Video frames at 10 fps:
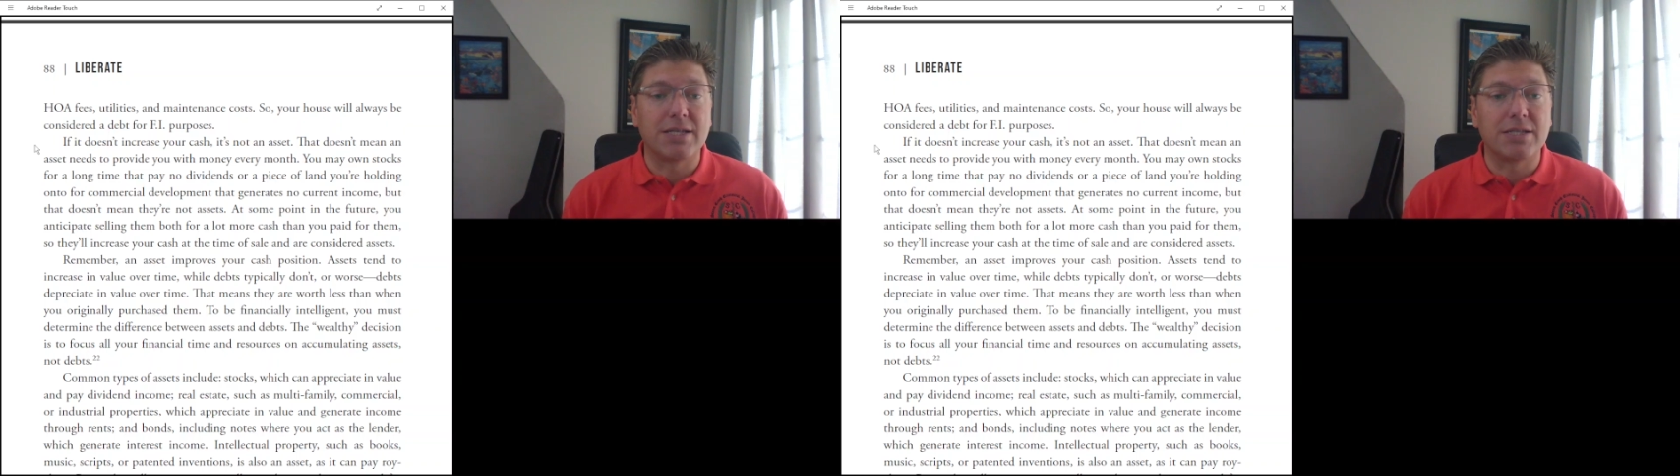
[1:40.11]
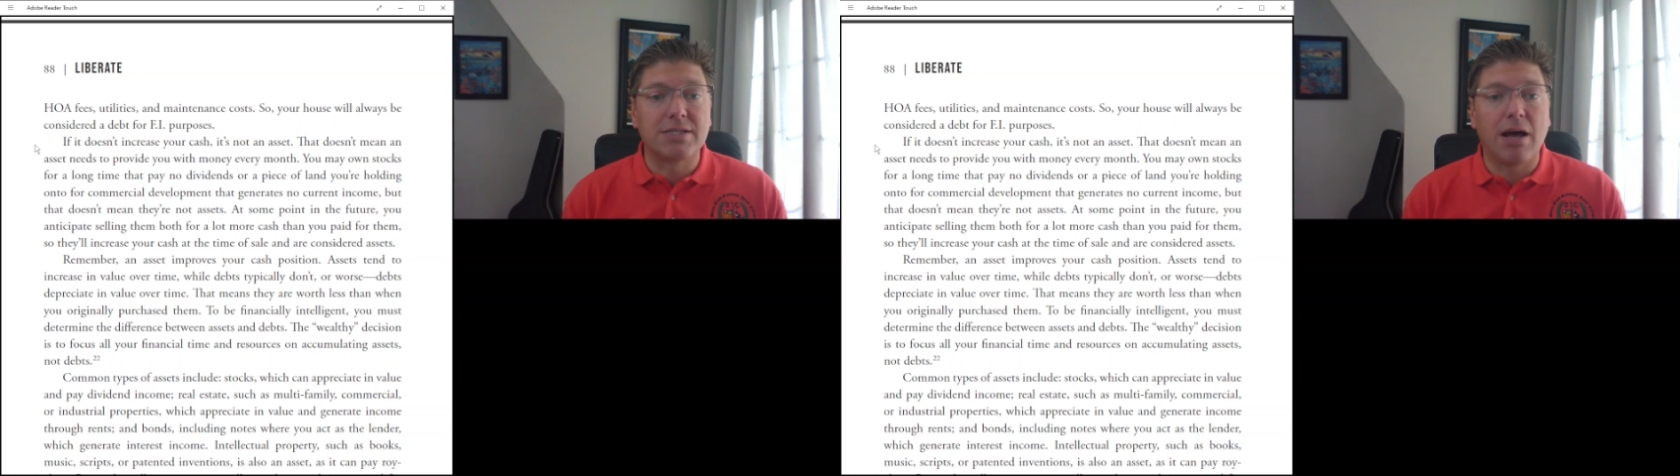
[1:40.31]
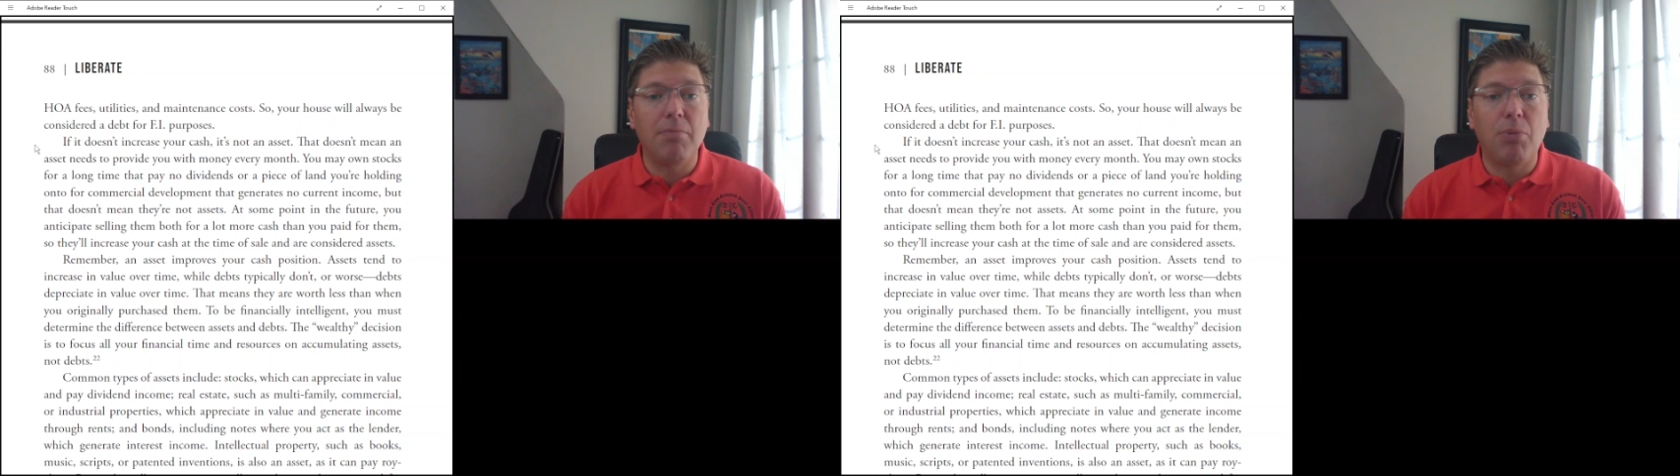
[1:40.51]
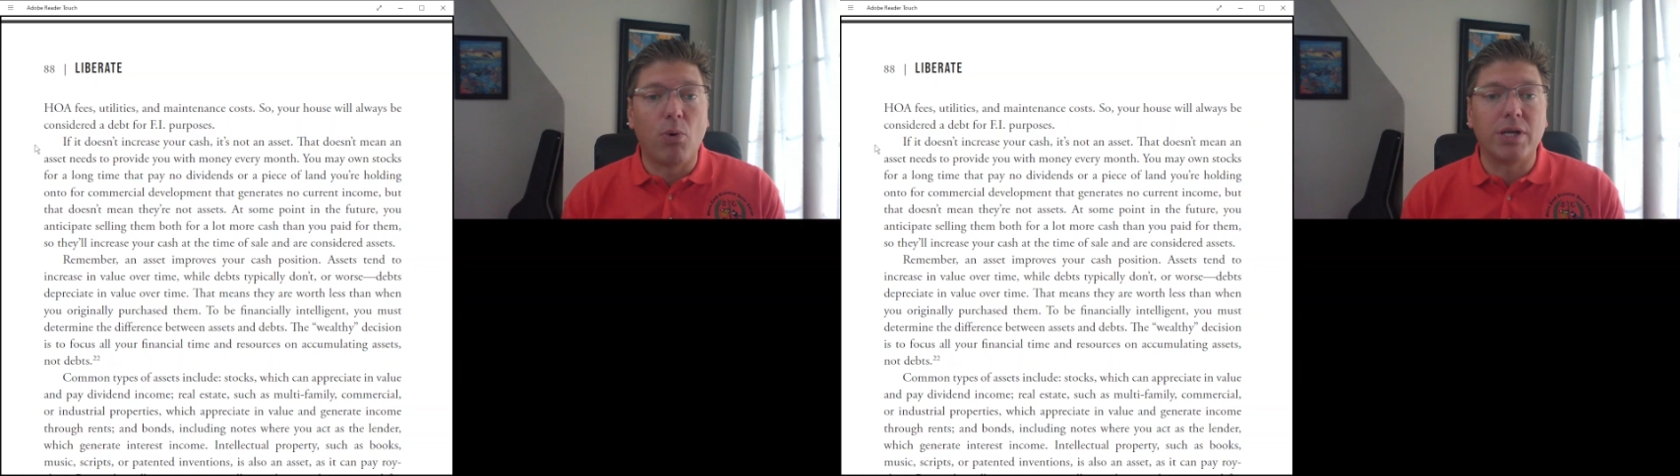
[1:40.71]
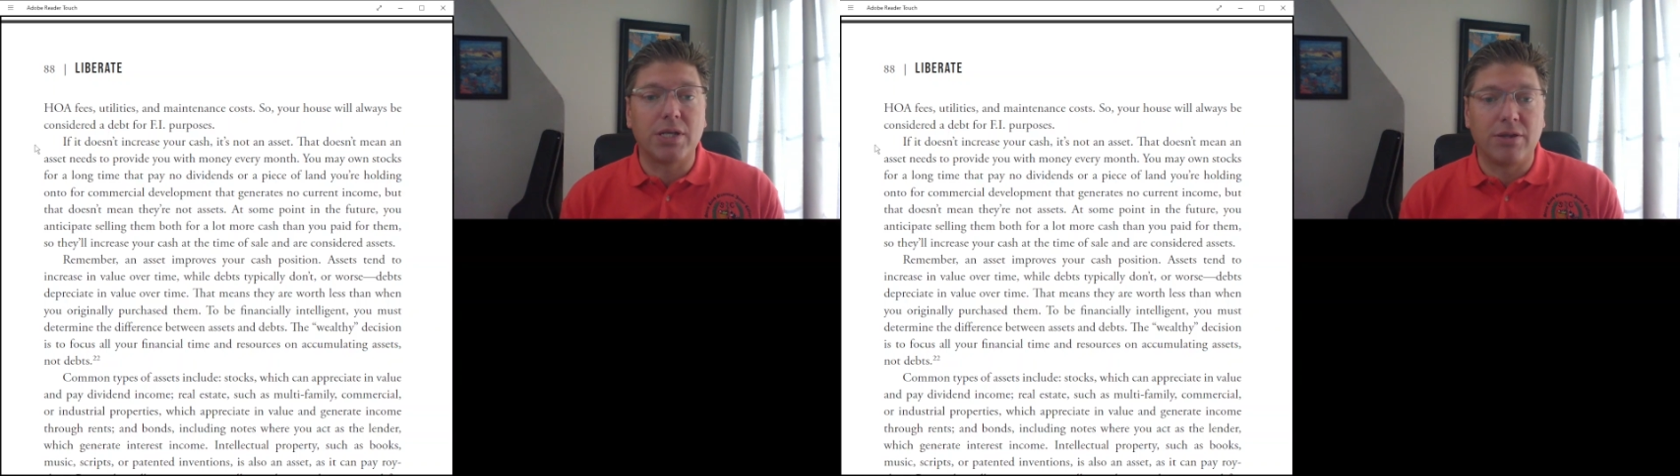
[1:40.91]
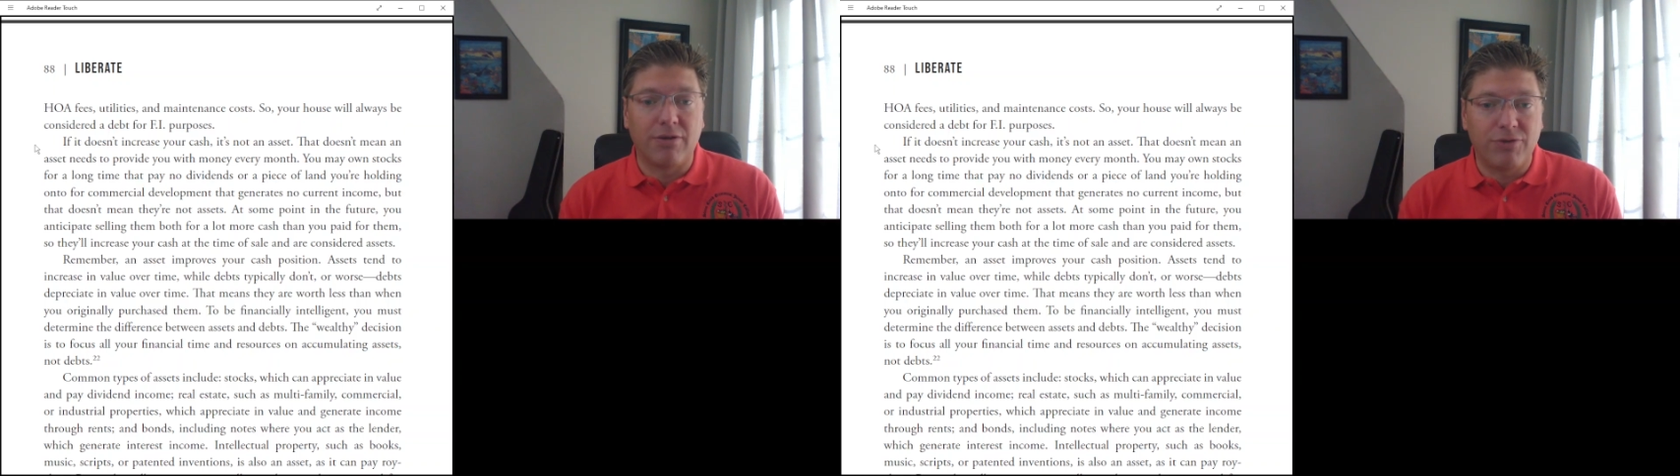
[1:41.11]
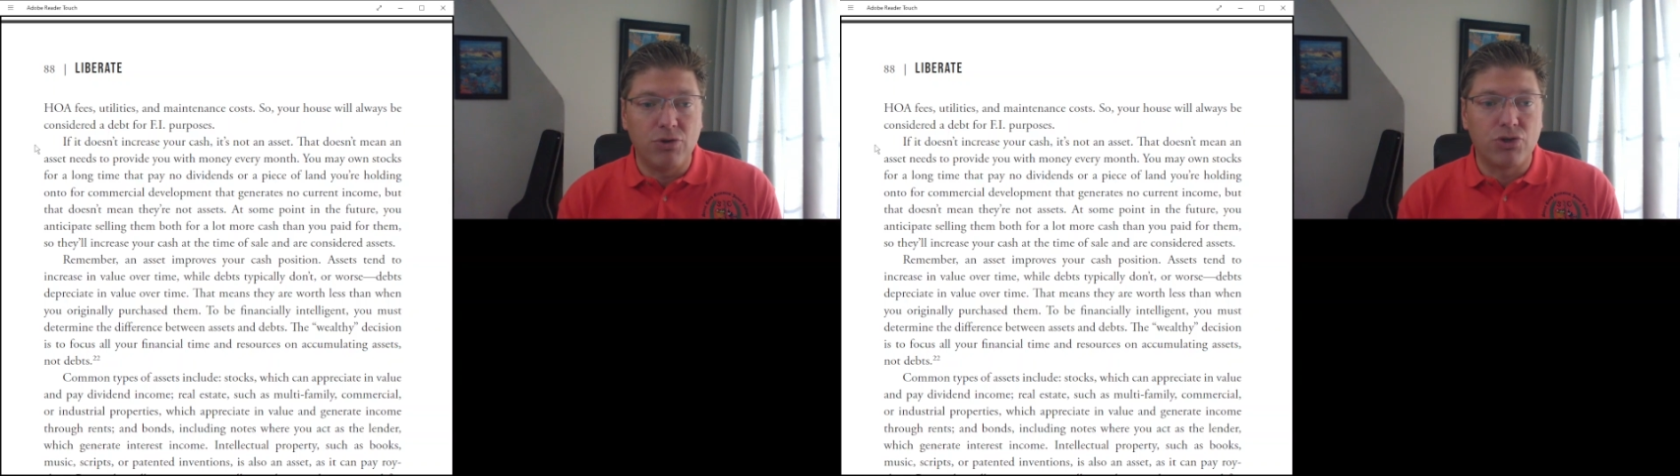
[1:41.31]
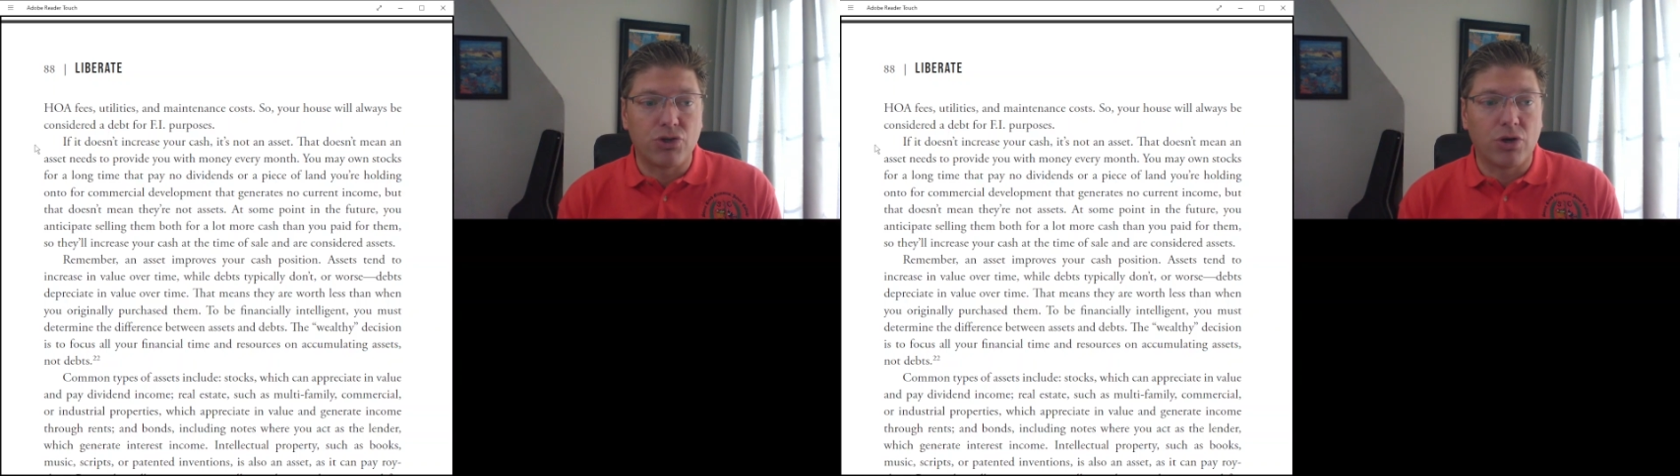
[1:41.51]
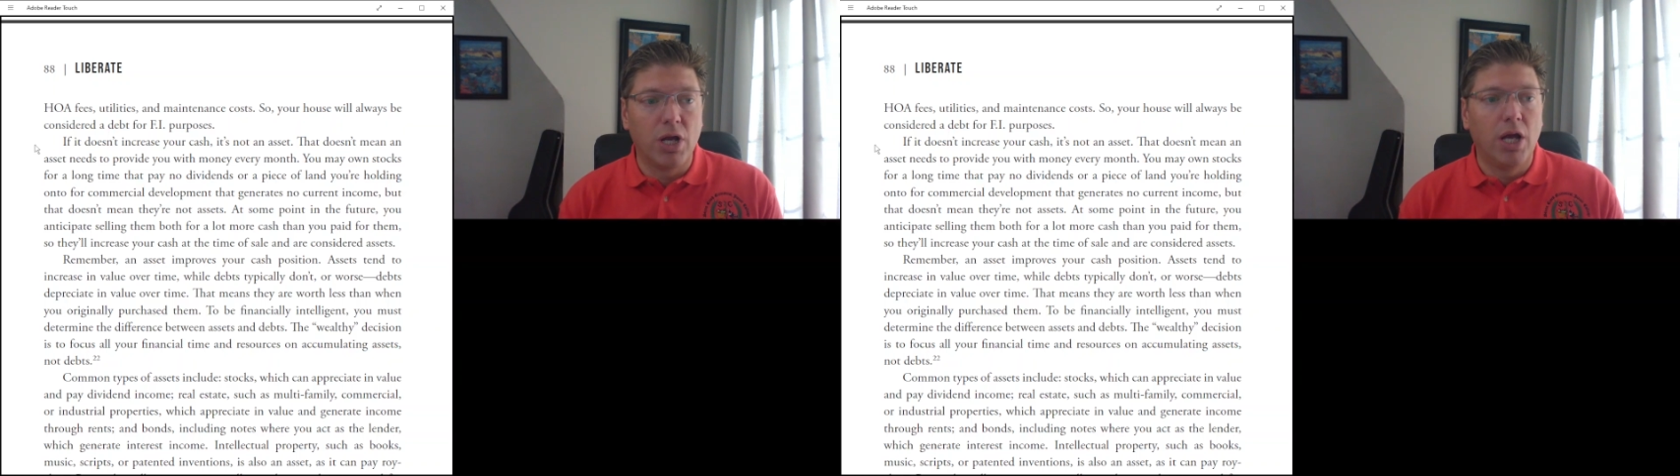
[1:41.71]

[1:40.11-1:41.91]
At some point in the future,